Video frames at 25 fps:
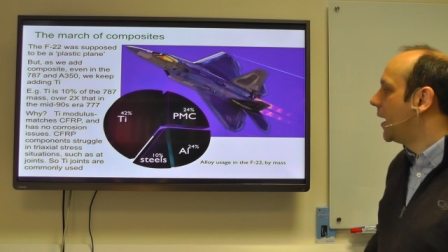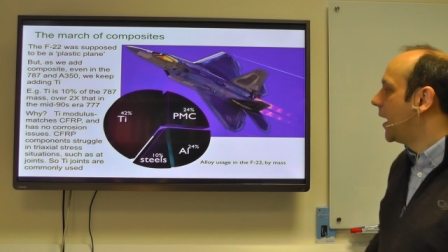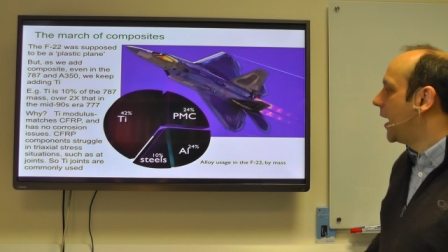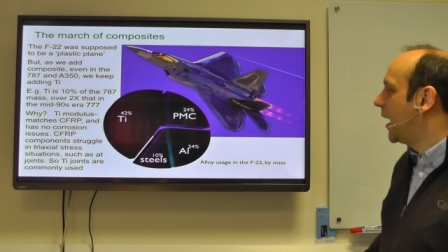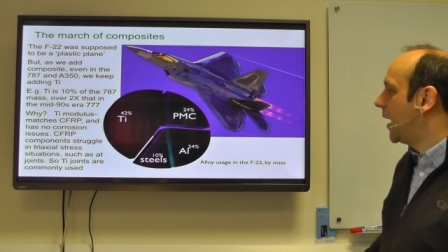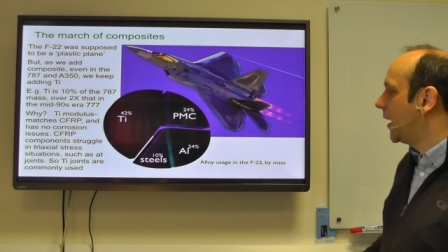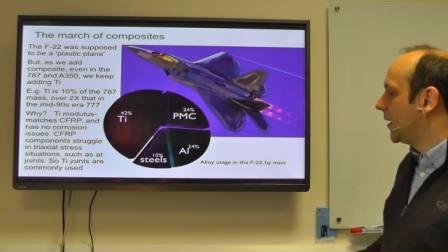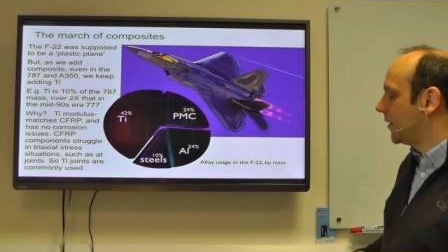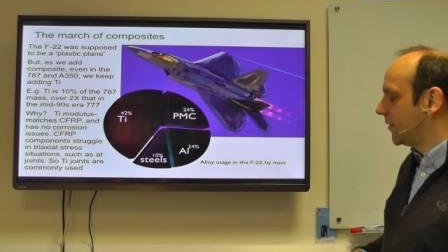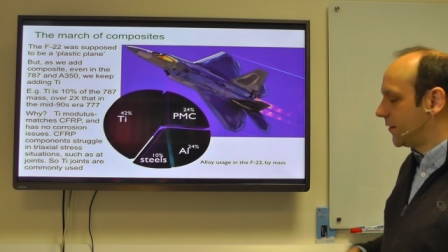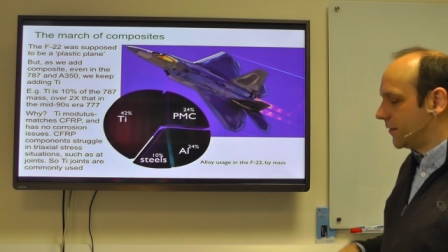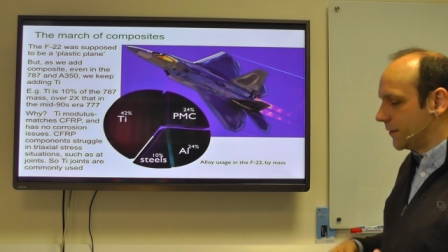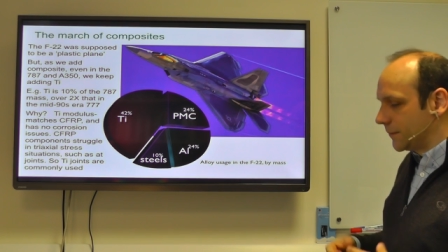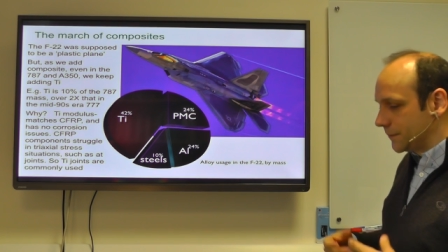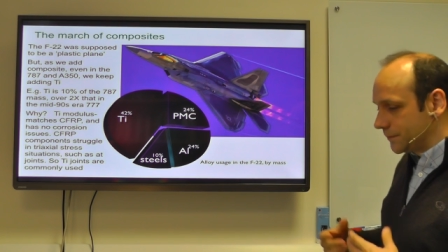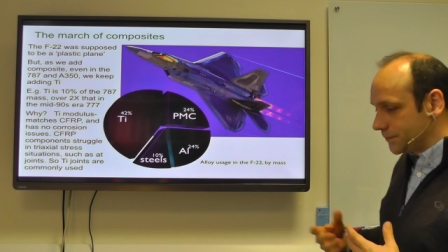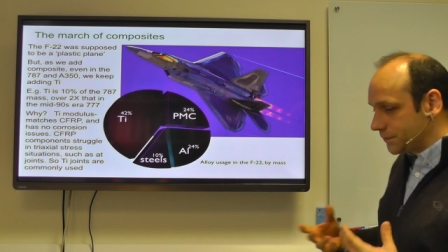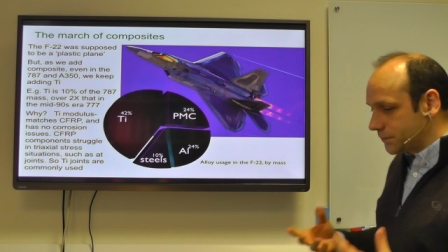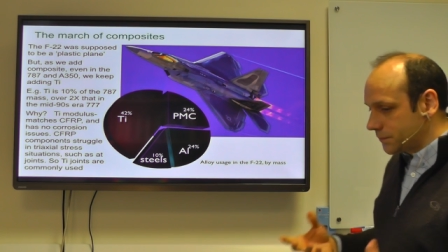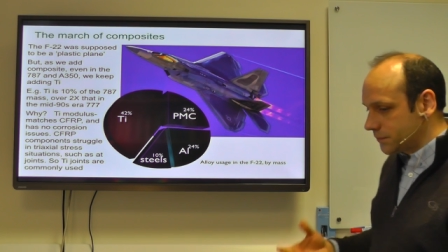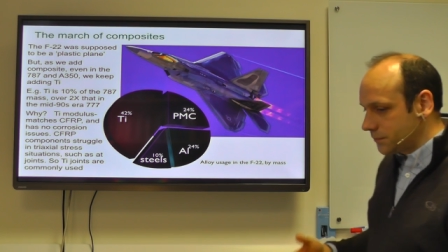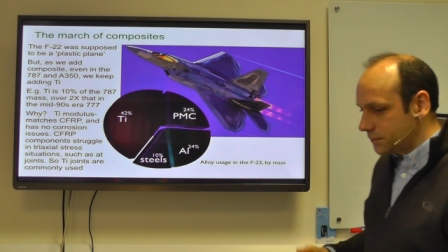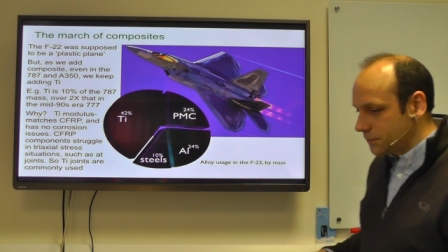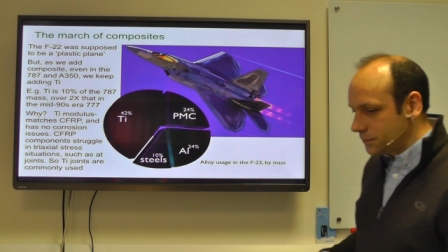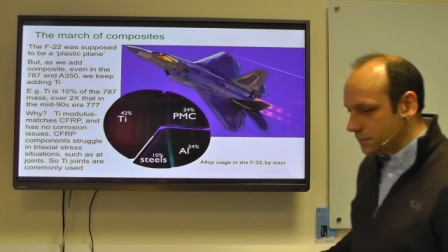and
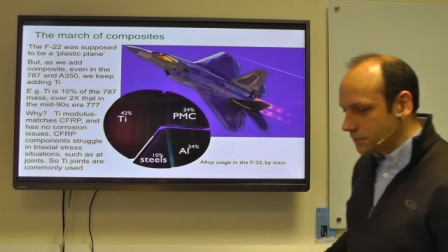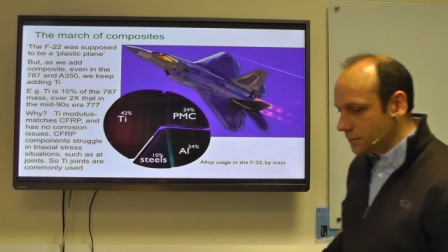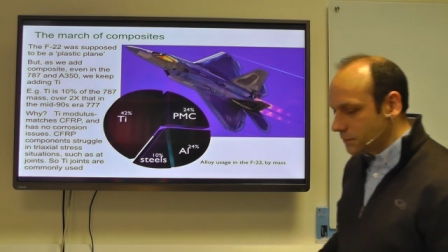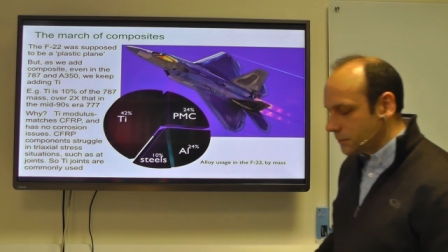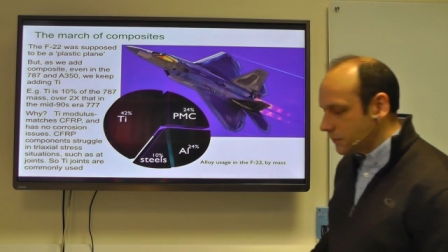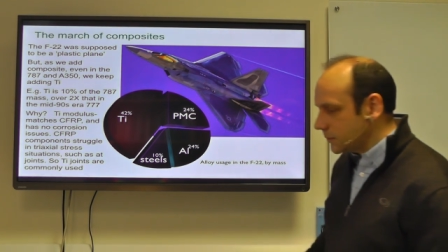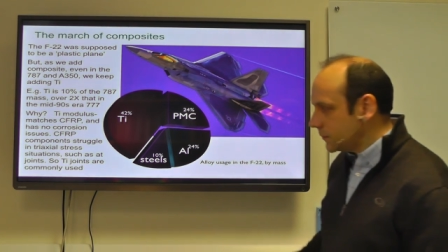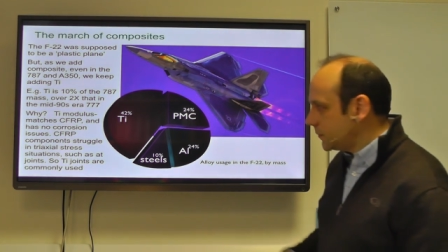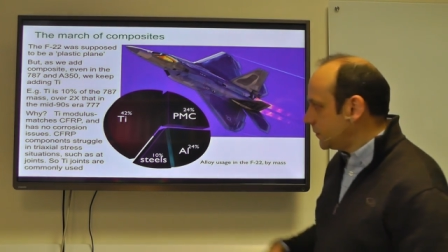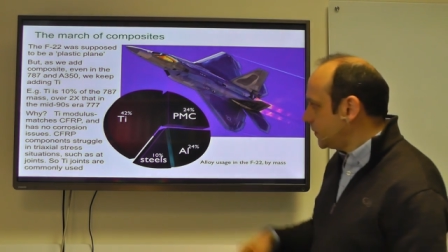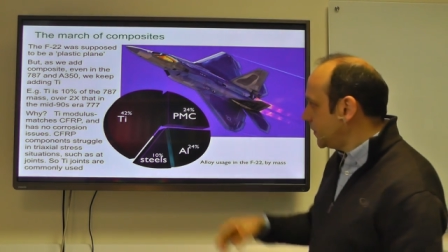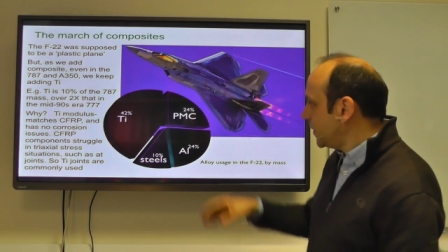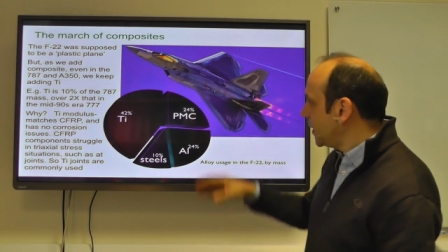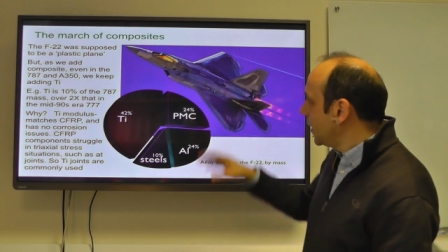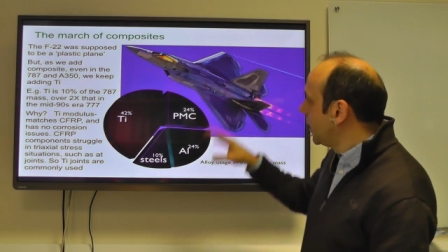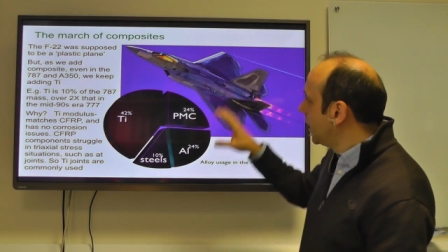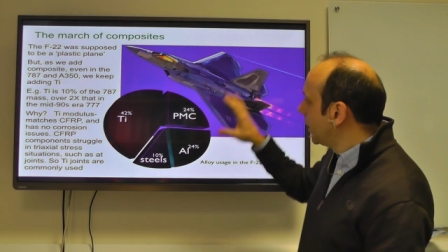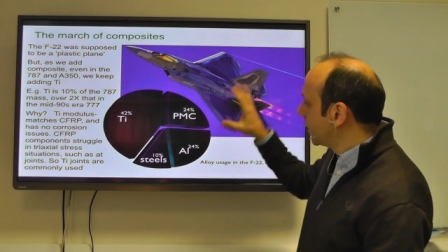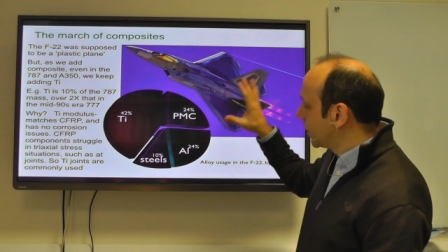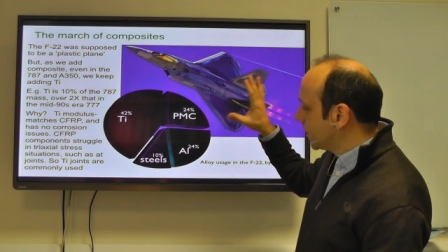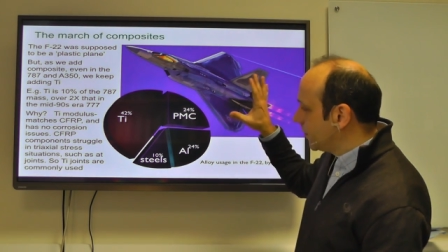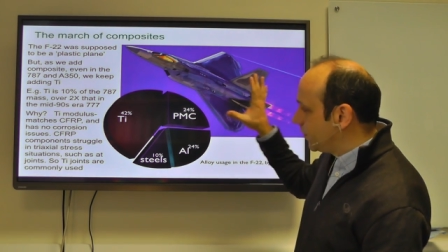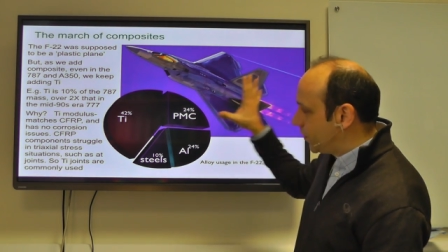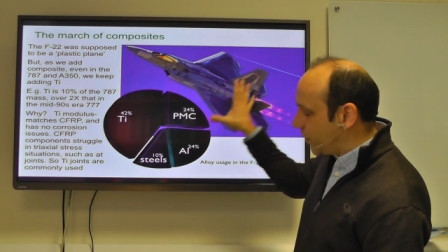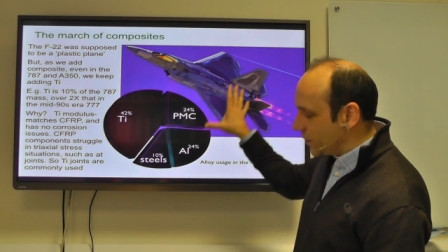
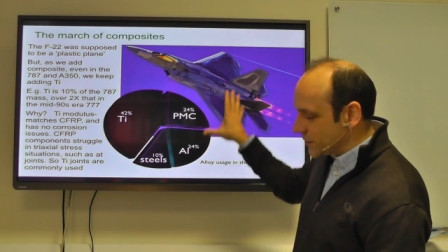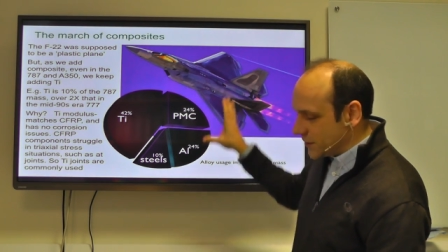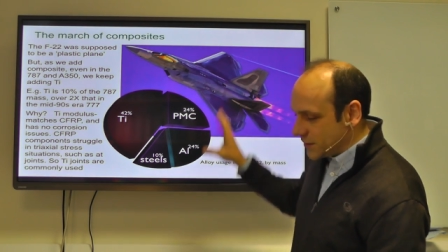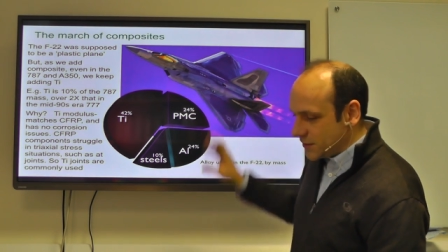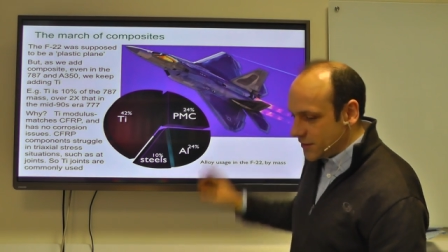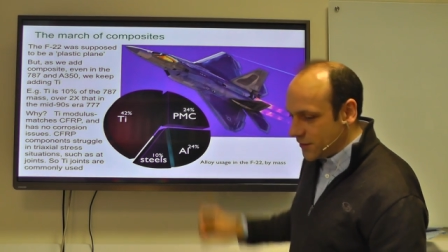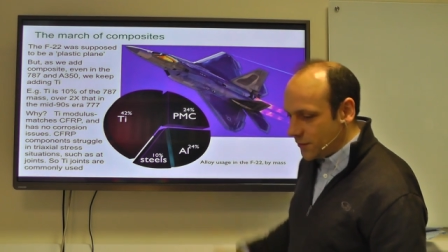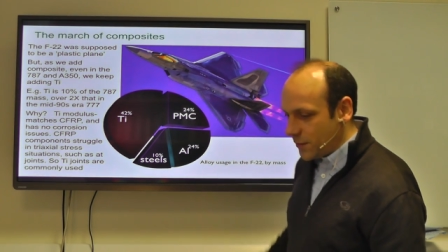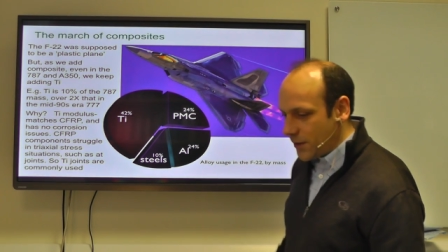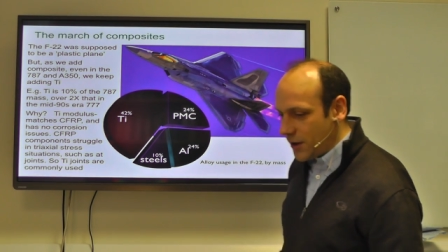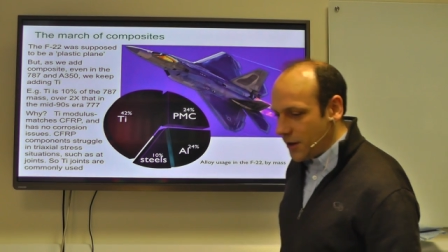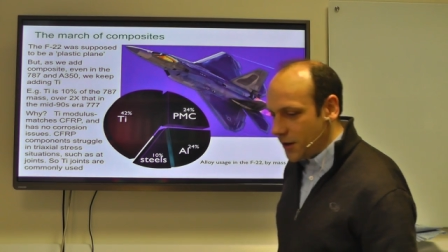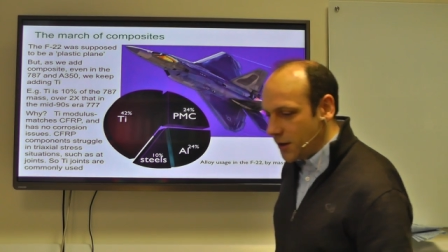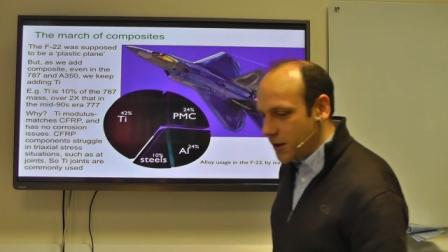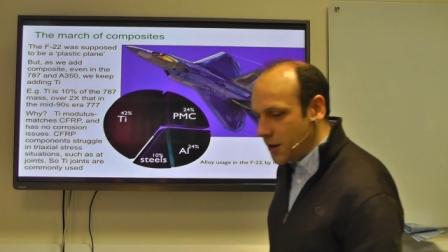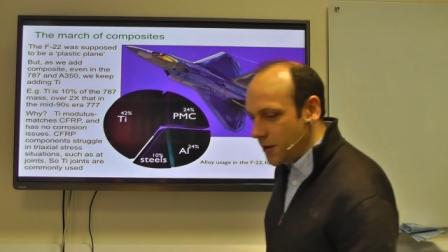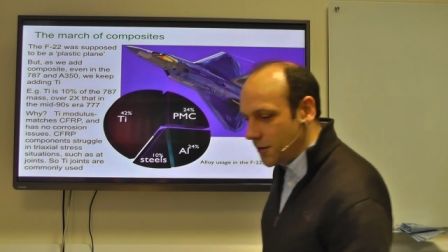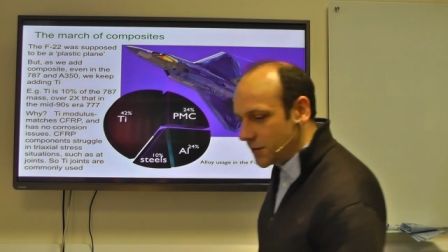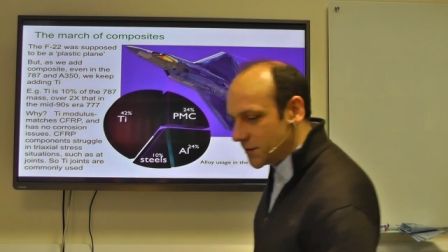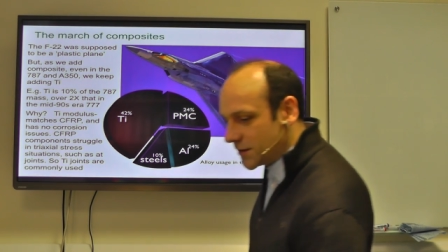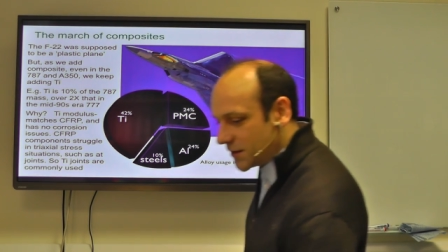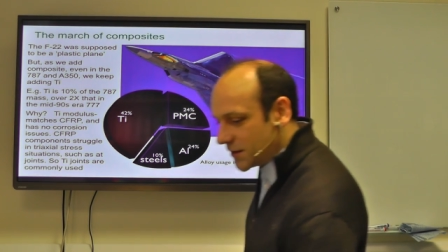uh, composites have been a huge